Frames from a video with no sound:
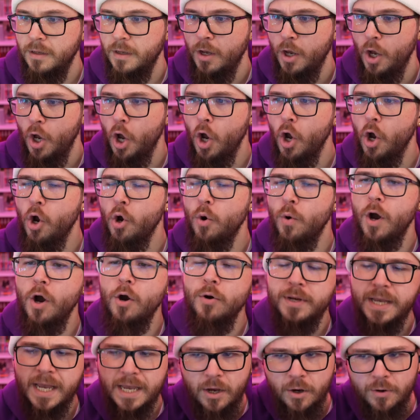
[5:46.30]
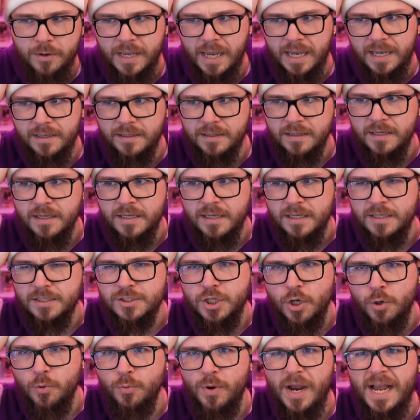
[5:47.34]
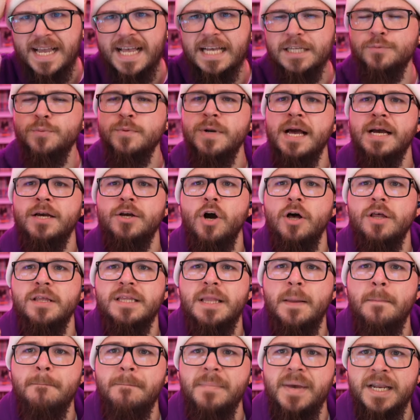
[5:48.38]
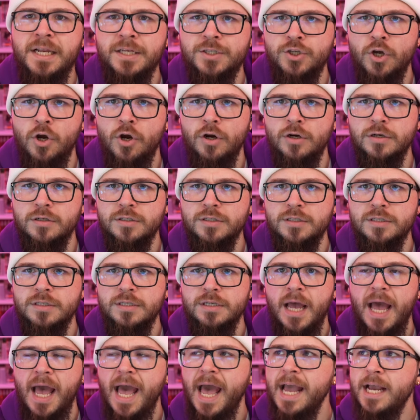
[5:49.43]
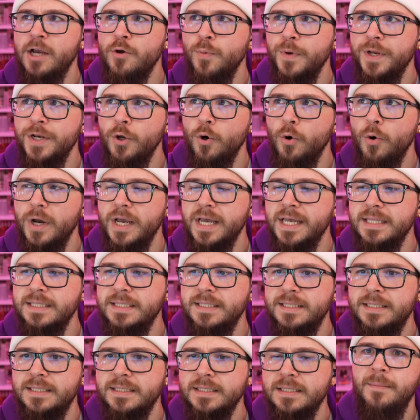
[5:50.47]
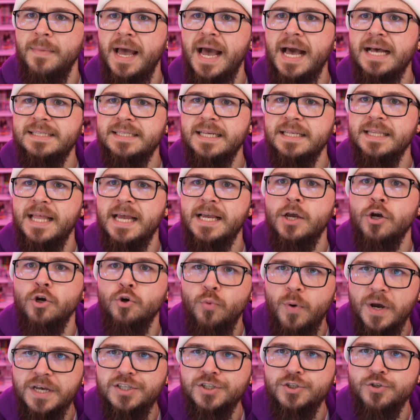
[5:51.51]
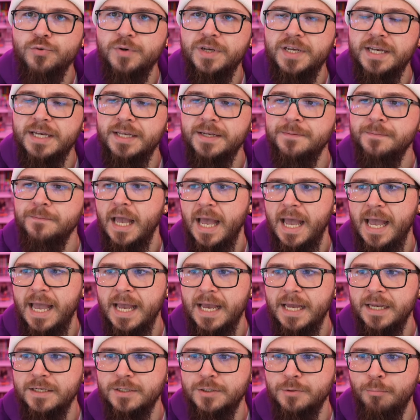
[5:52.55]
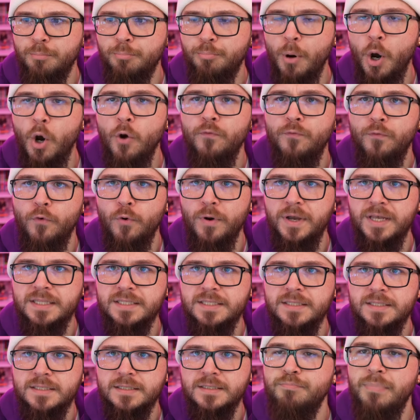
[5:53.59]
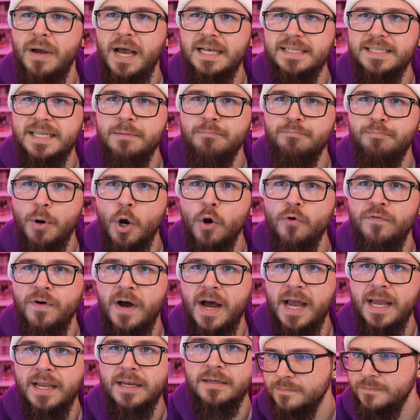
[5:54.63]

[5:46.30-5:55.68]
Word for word: Oh, okay, okay. So I guess we're not calling them Minotaurs. Equinoids, as in like equestrian, and bovoids, as in bovine.